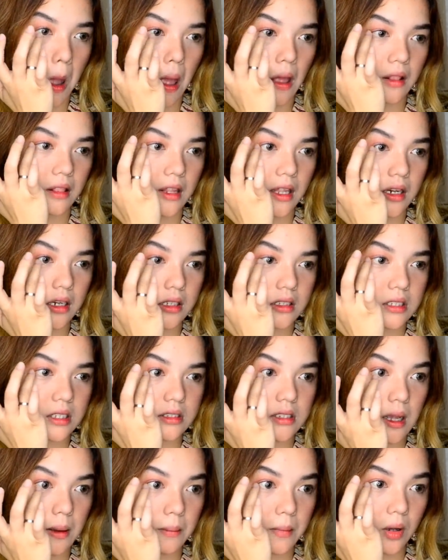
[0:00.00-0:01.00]
And then,
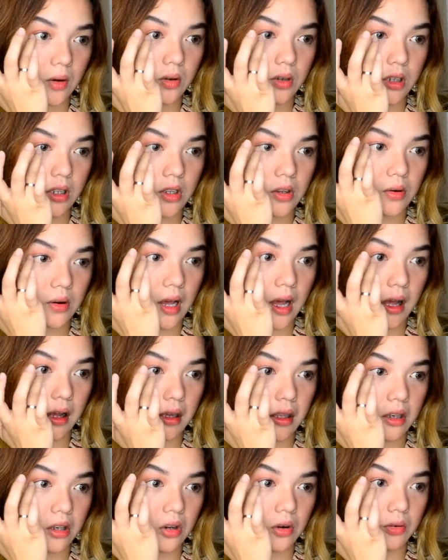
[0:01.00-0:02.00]
isasama ko na yung
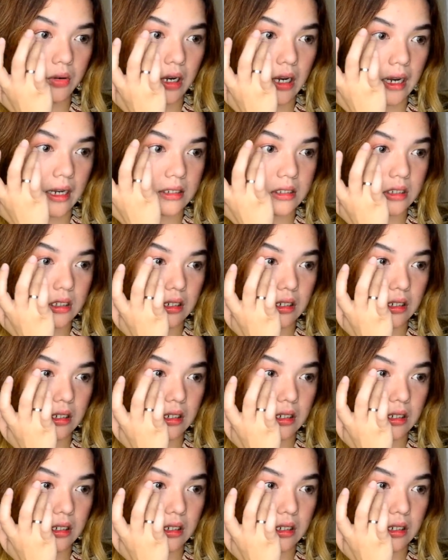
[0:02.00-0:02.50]
aking lower lash.